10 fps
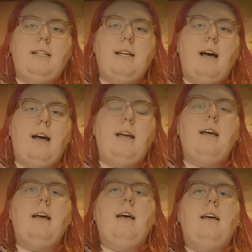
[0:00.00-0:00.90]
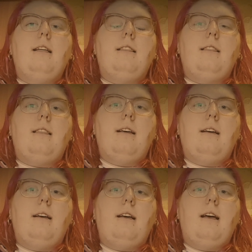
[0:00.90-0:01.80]
day
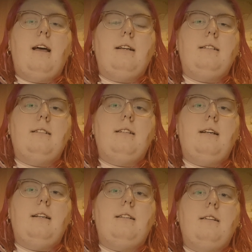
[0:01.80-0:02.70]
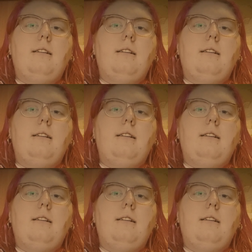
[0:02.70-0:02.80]
that ended